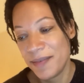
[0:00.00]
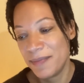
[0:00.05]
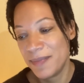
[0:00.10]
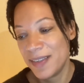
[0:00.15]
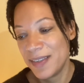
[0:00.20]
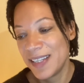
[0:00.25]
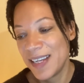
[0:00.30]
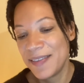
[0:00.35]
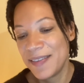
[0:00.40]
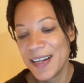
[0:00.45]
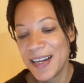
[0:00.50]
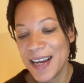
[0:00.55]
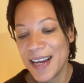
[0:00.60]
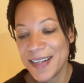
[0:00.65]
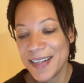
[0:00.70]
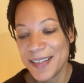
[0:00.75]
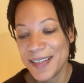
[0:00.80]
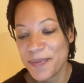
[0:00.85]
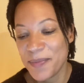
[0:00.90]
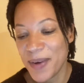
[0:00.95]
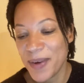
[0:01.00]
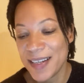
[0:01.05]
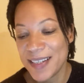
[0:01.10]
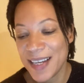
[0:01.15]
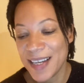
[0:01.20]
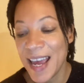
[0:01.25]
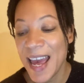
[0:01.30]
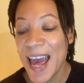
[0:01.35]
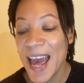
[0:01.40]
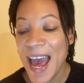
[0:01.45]
said the ladies in
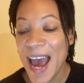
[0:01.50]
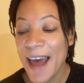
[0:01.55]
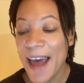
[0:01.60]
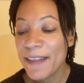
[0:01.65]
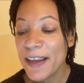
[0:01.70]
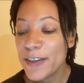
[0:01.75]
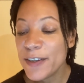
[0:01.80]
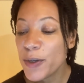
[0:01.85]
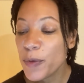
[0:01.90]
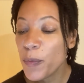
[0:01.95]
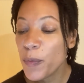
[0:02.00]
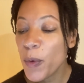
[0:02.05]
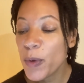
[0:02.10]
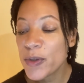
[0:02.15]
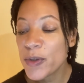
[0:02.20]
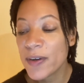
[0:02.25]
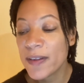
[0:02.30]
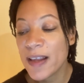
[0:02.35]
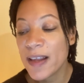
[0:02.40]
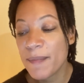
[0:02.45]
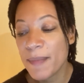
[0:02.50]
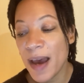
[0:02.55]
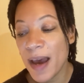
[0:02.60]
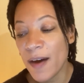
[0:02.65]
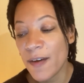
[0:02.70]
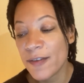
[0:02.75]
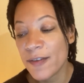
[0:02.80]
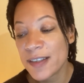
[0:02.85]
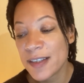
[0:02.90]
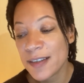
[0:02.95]
waiting, and they took water in their
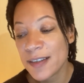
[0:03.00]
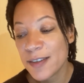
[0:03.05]
mouths